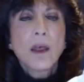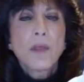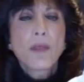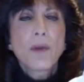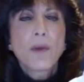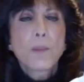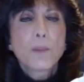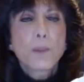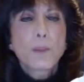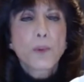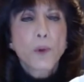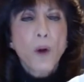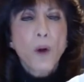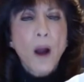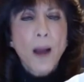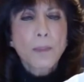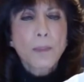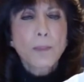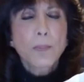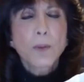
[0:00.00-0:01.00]
the
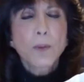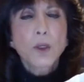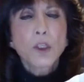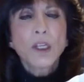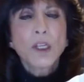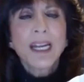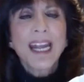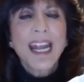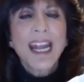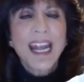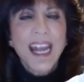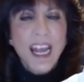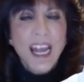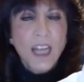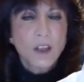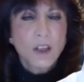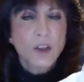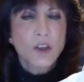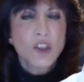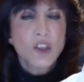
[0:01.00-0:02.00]
proper
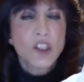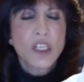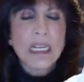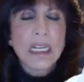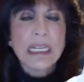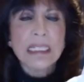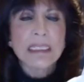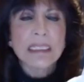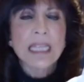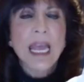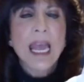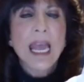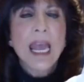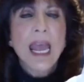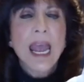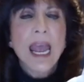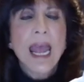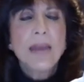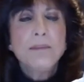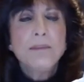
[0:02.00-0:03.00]
energies
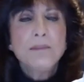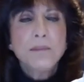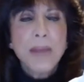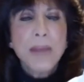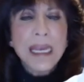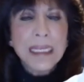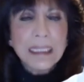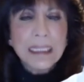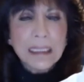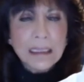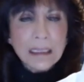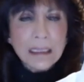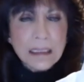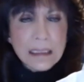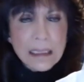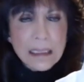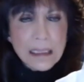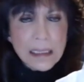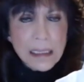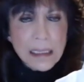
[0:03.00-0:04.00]
and make it
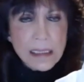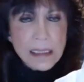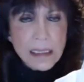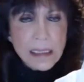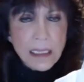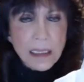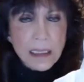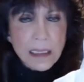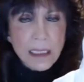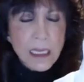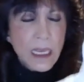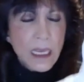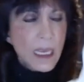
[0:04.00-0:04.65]
consistent.